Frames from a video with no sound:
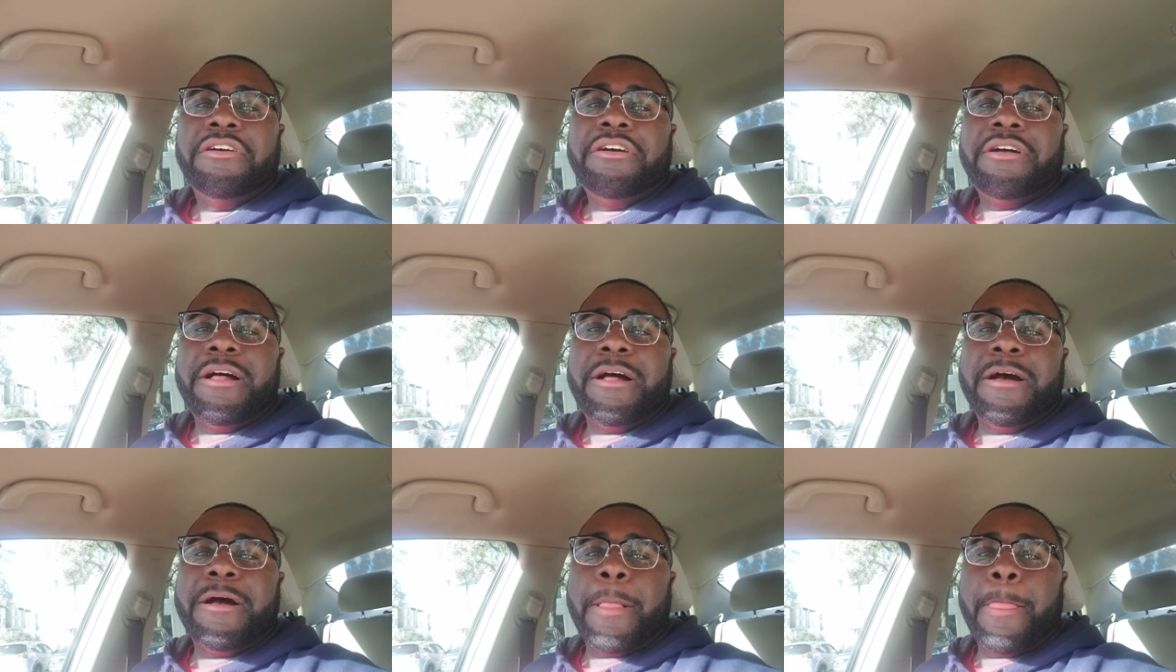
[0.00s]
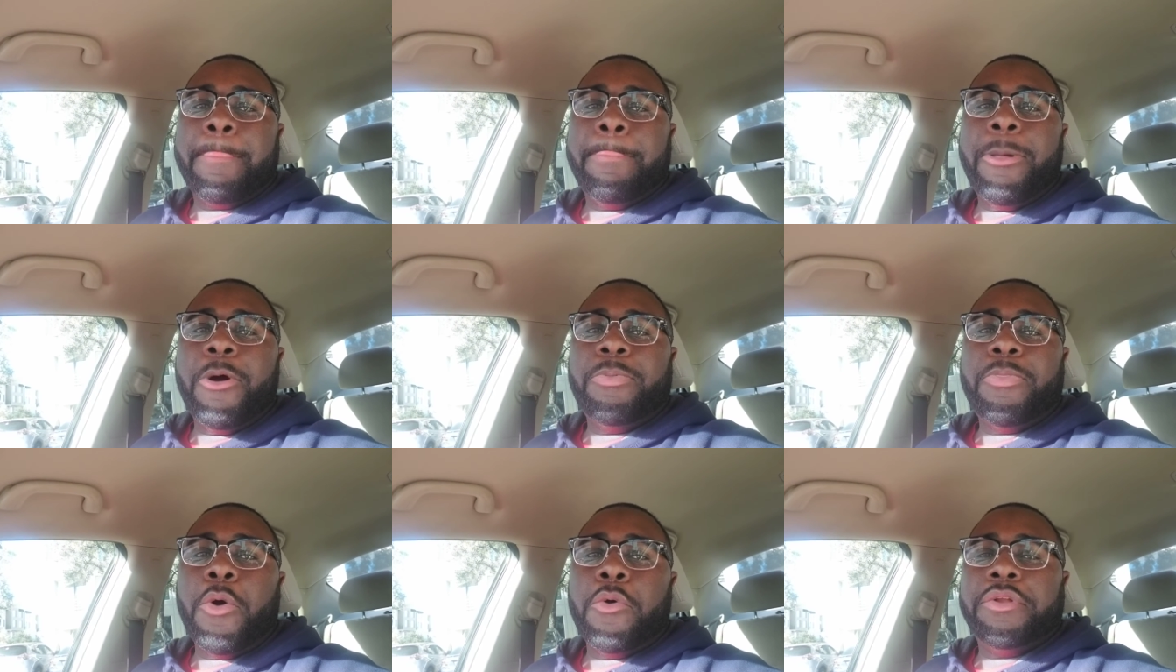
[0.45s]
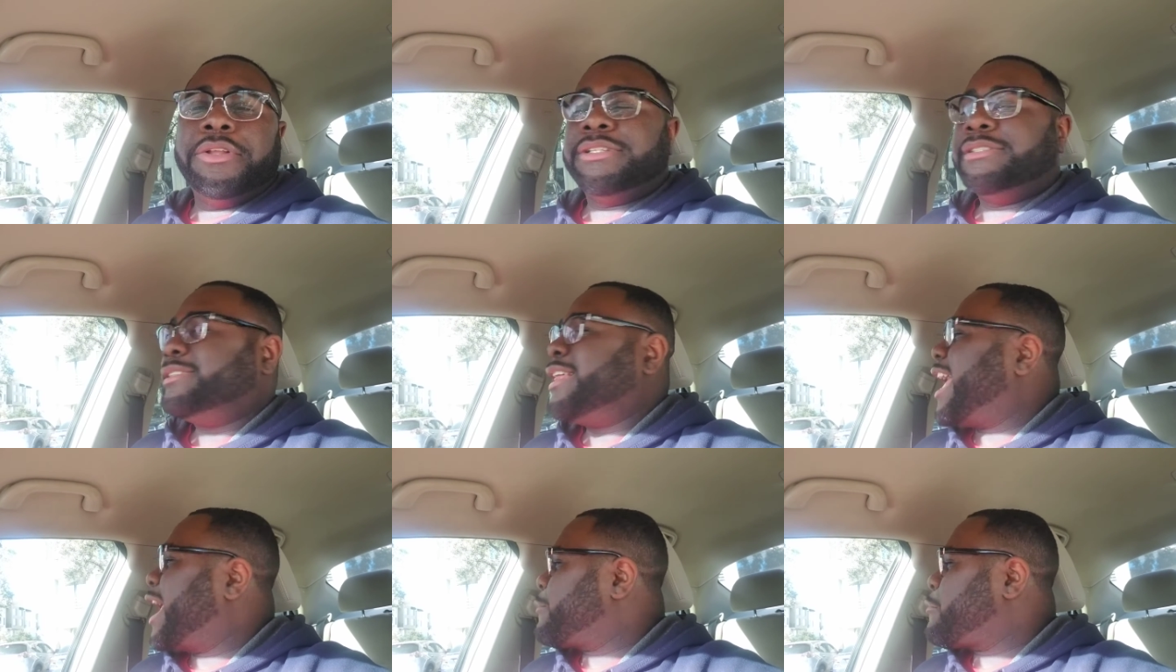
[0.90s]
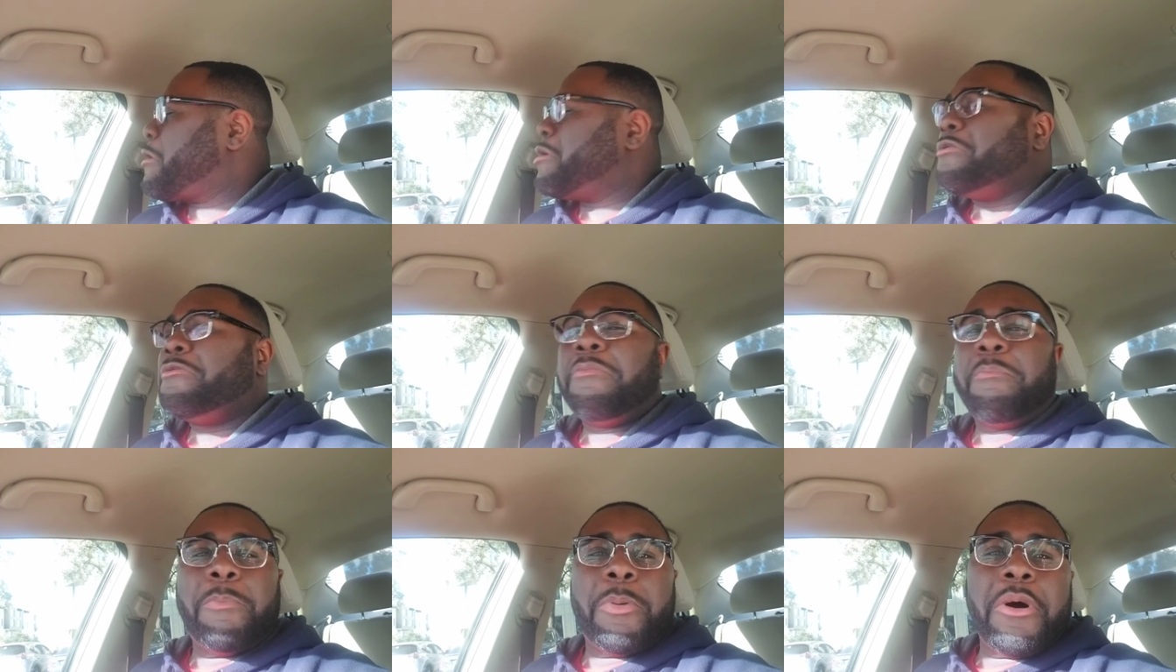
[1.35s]
uh doing his thing, running
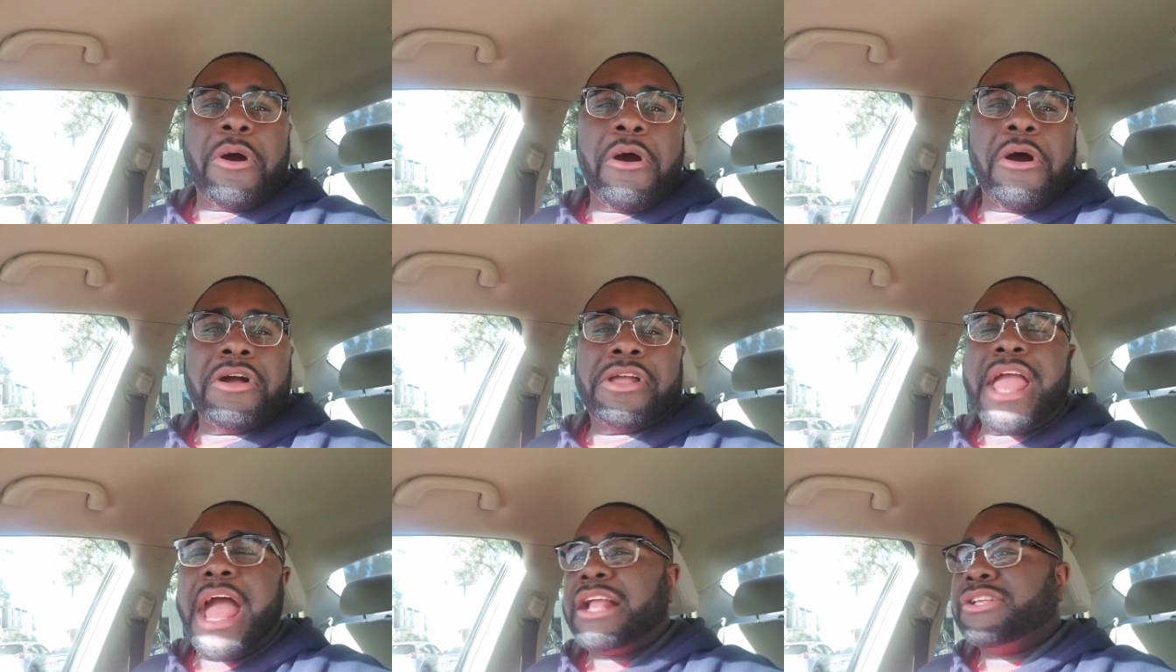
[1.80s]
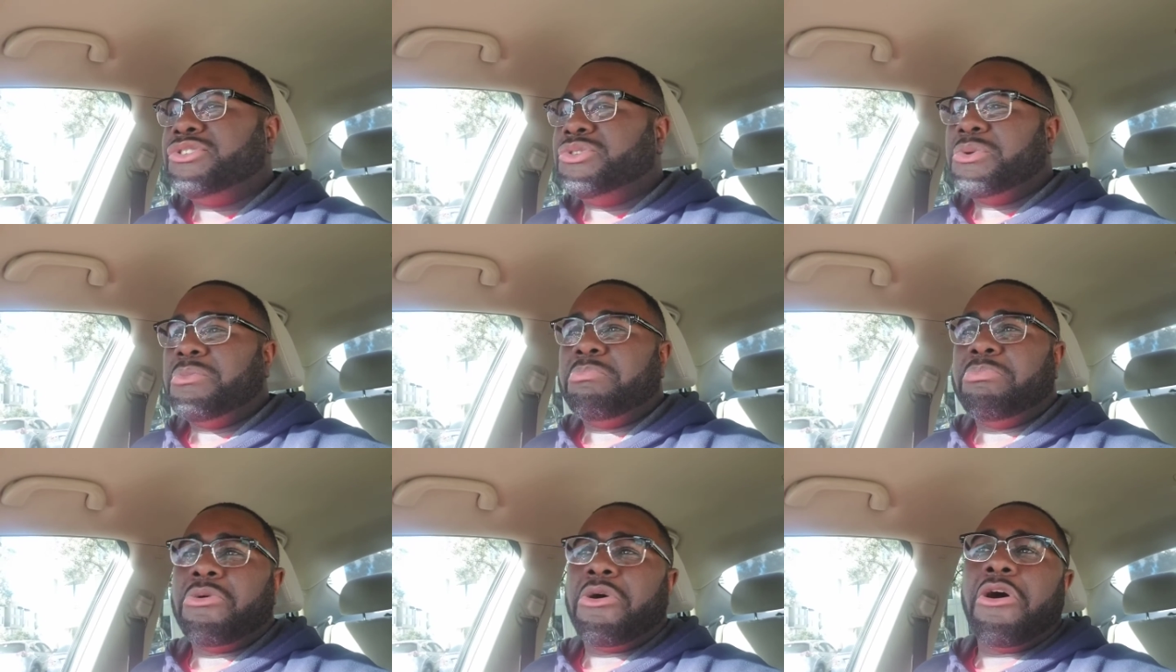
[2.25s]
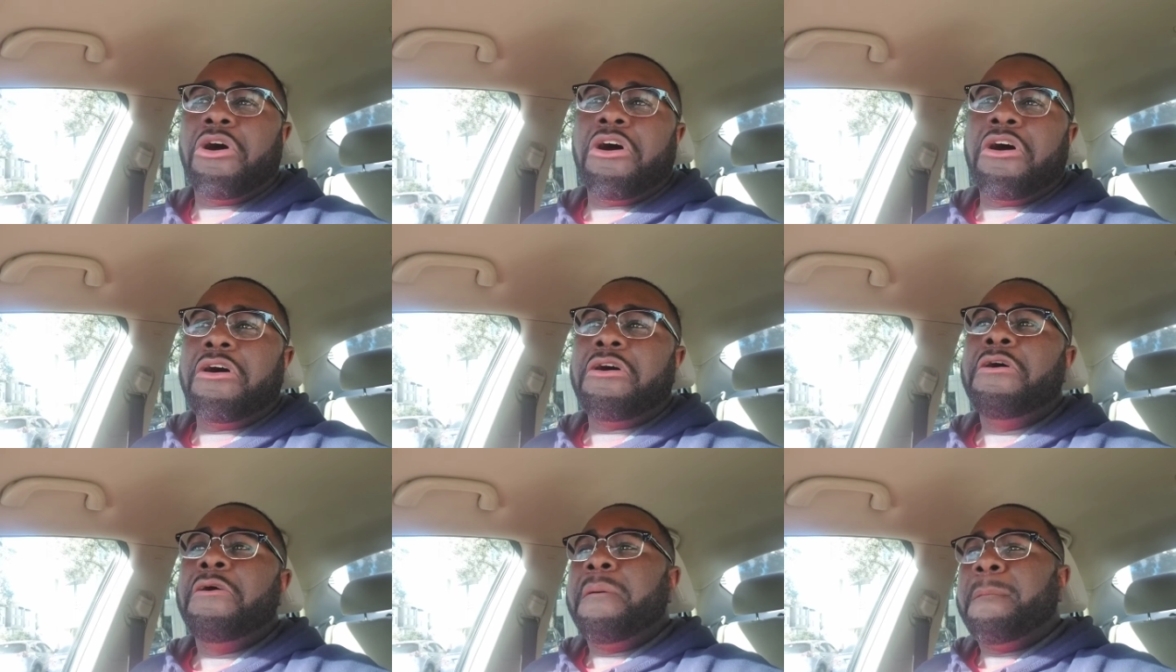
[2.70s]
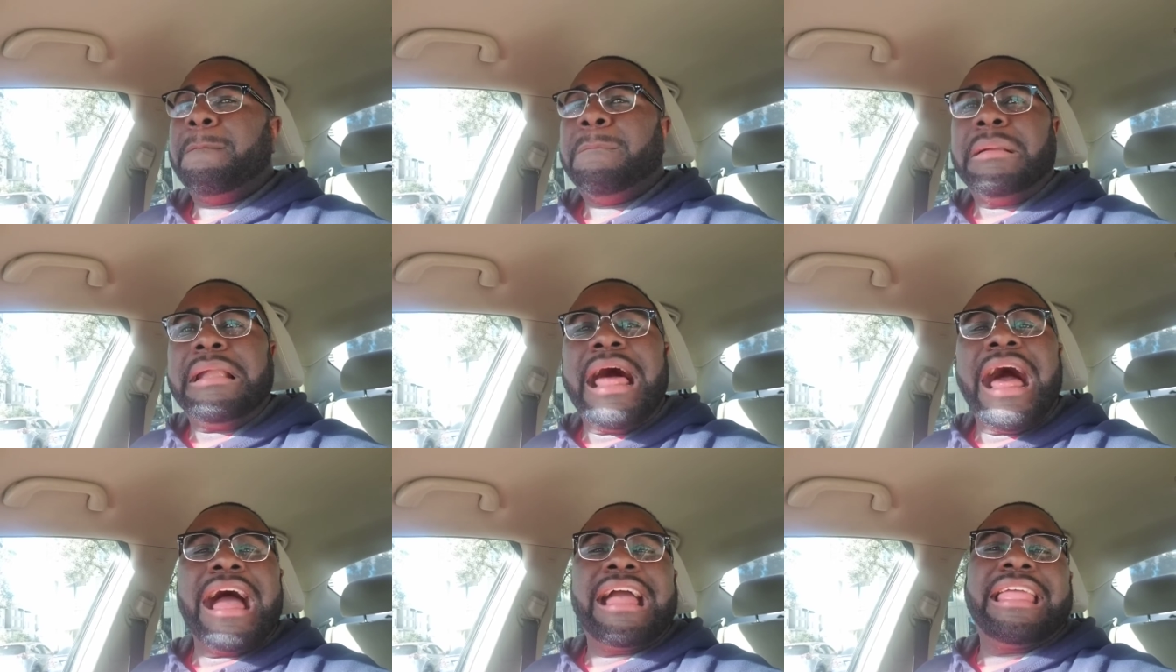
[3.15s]
the ball, catching the ball,
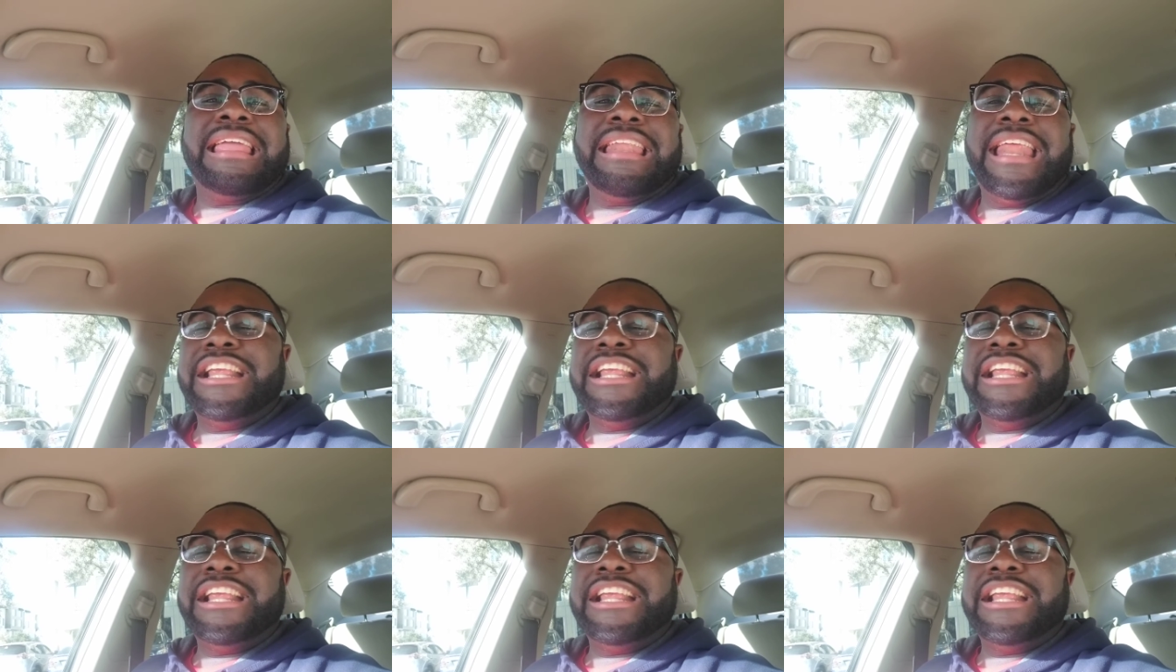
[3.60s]
blocking.